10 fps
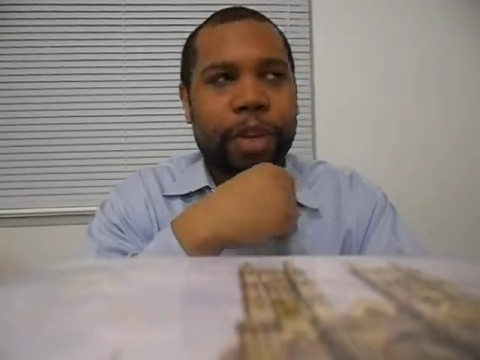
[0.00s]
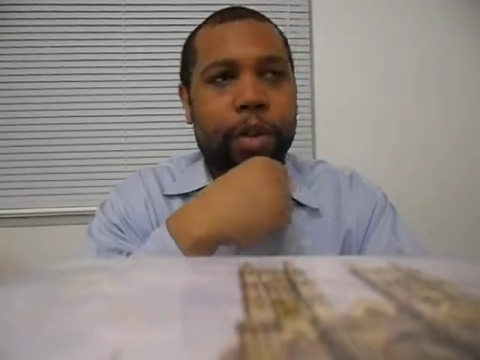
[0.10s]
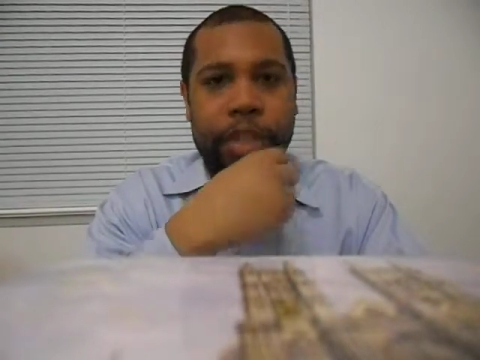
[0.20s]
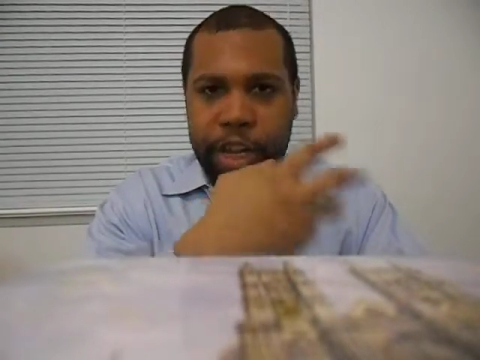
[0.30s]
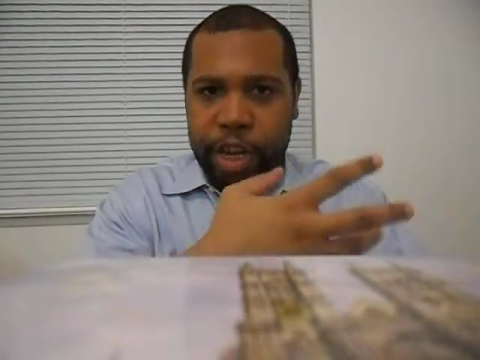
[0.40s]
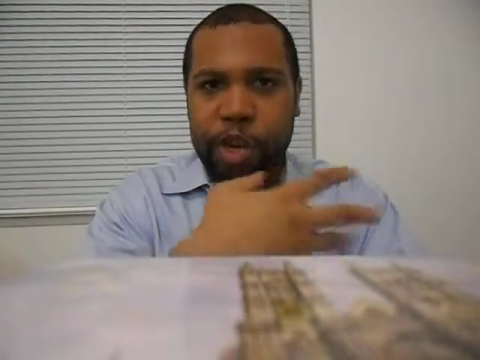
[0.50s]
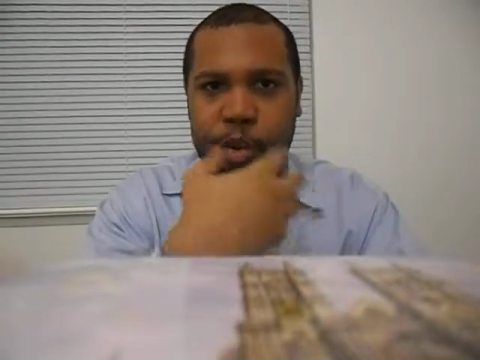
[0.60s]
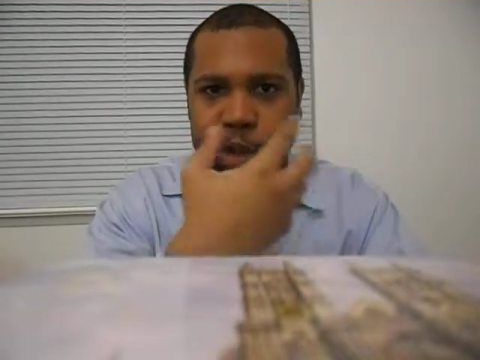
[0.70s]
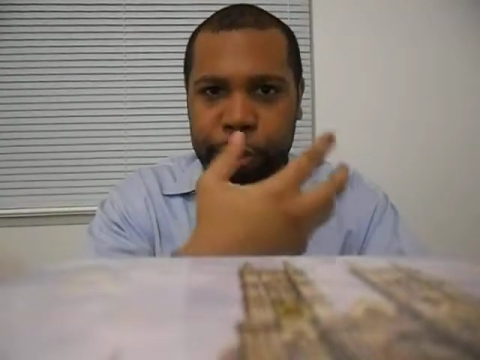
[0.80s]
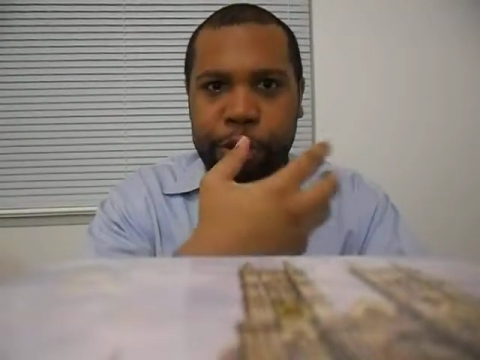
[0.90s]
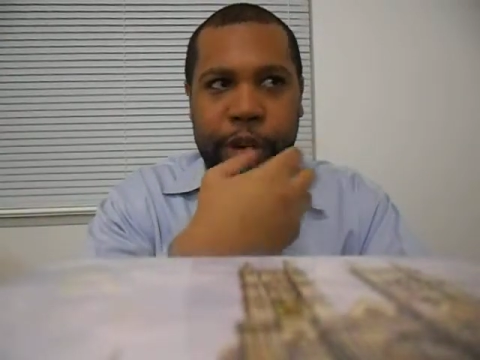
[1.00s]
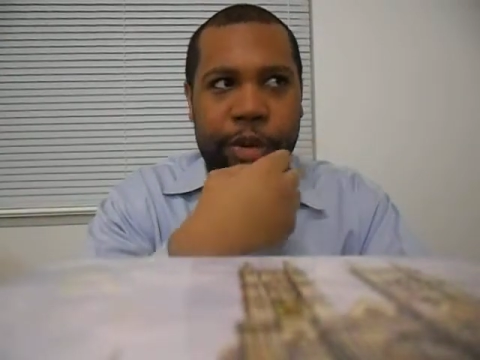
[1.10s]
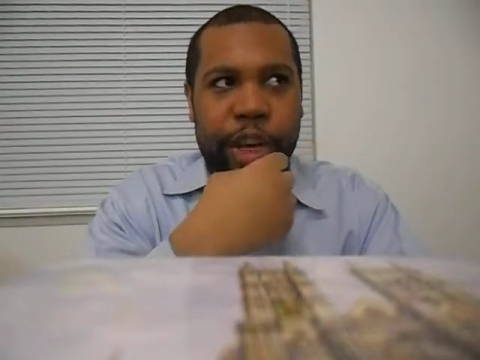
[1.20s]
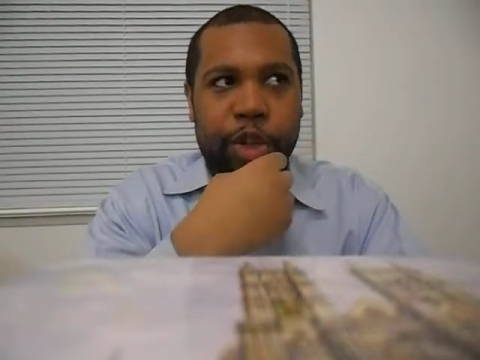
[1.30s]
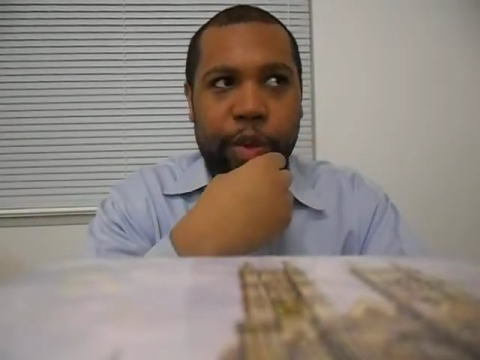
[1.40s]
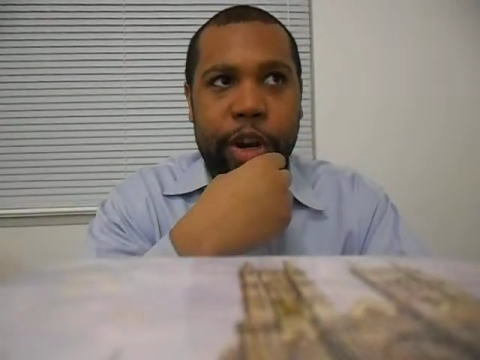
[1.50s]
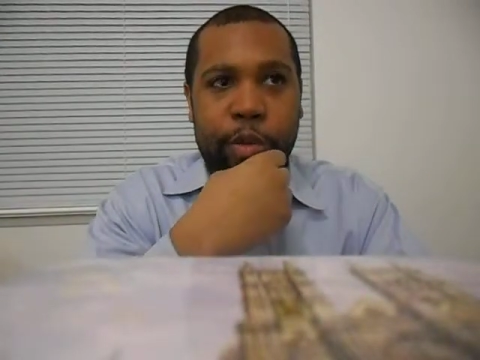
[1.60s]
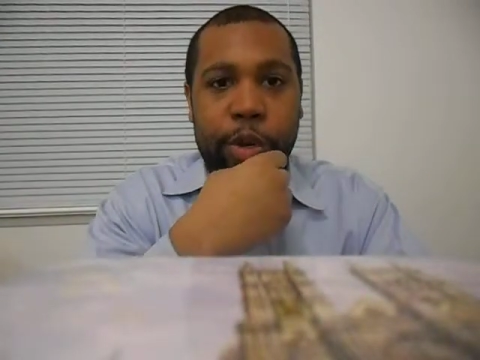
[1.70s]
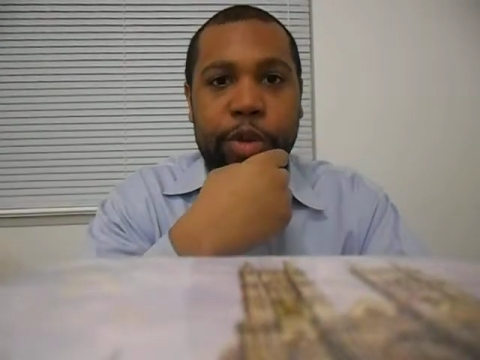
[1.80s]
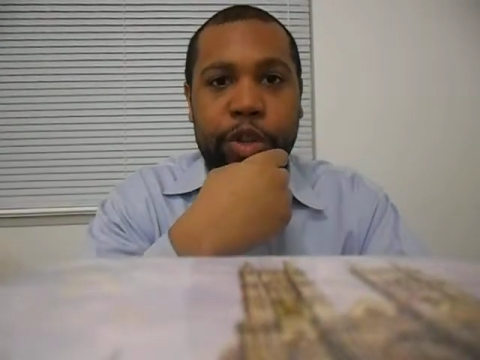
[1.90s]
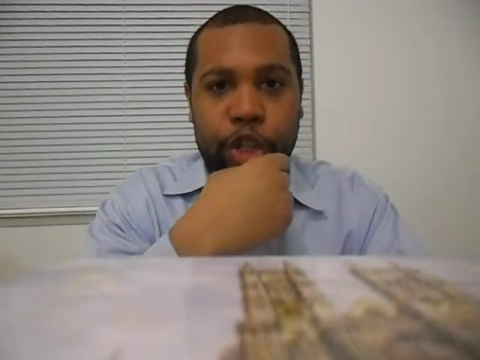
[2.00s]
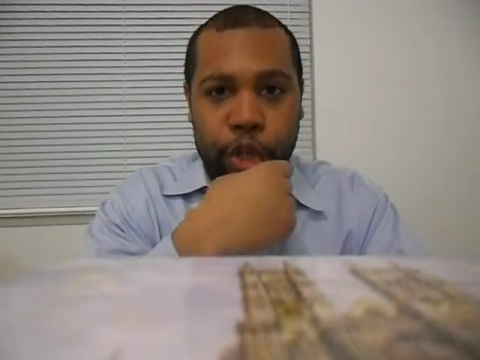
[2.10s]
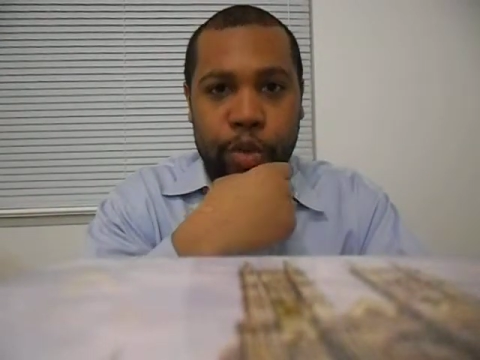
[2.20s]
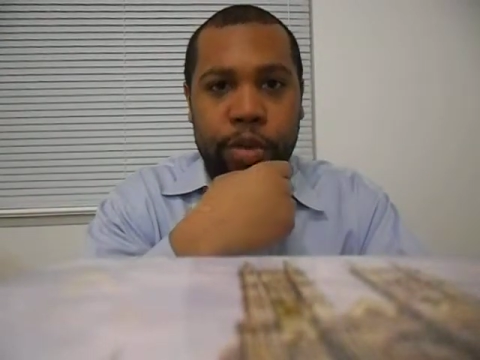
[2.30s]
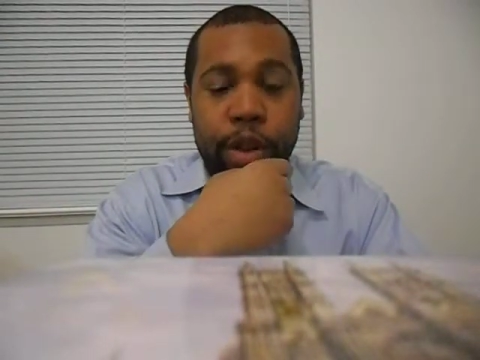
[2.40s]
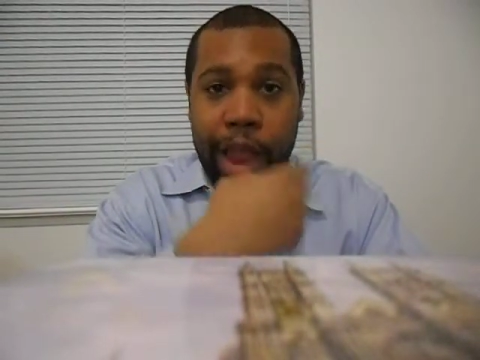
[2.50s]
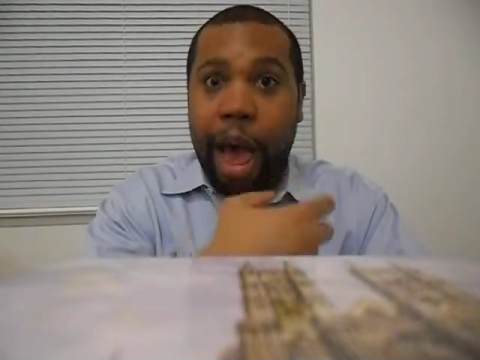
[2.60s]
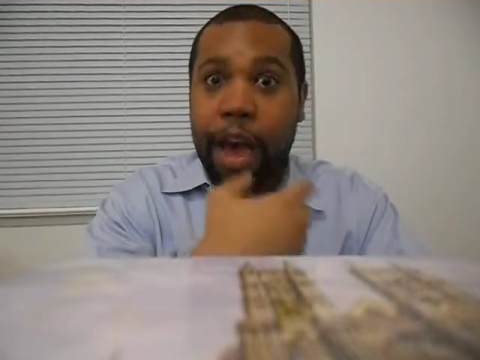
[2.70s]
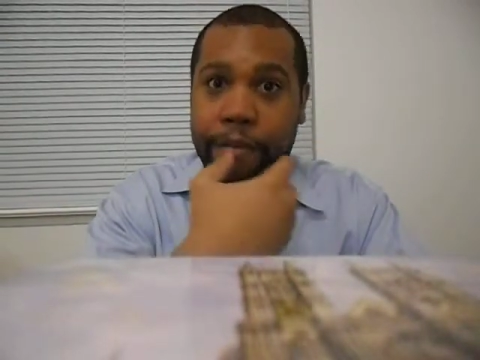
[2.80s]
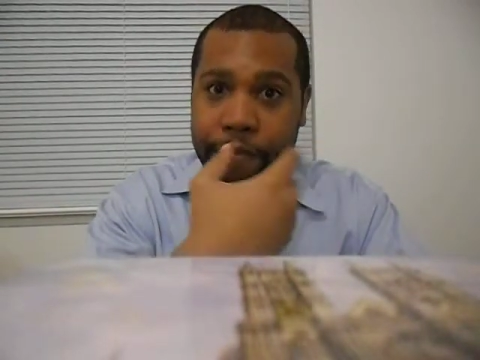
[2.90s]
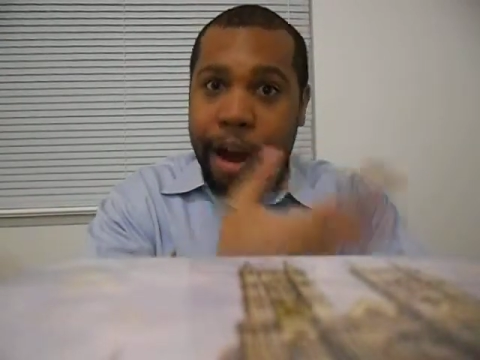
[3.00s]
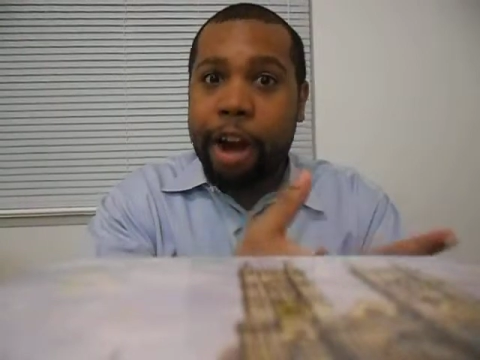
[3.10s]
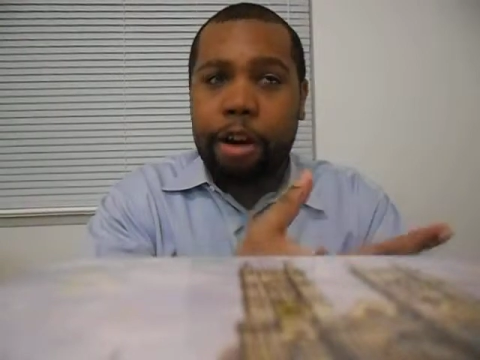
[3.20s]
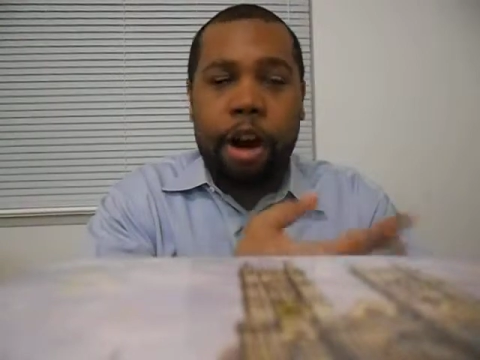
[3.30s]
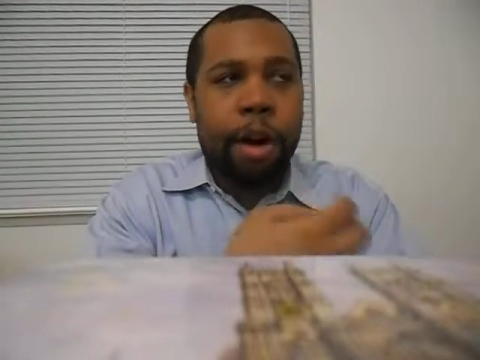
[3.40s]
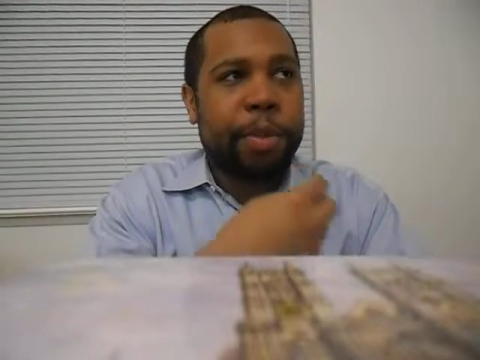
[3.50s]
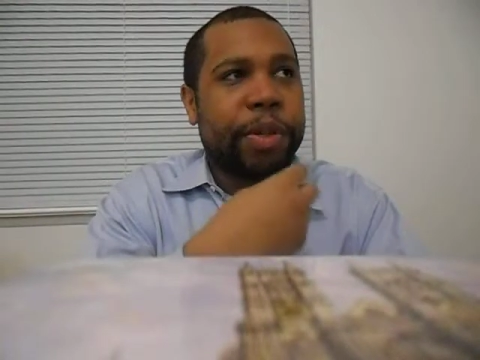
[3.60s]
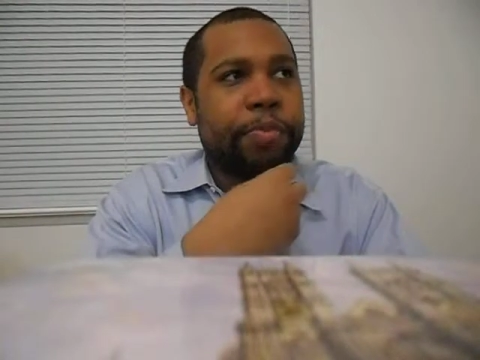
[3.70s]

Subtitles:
It was an indoor shooting range where we would shoot live firearms.